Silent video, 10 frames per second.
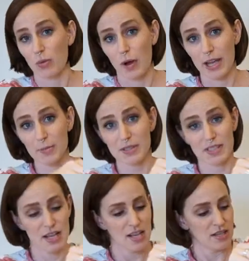wipes
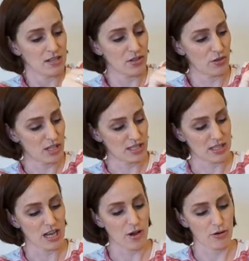so you can see
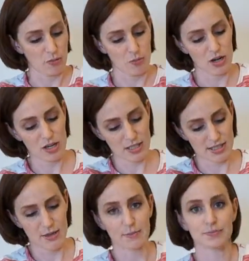how it works.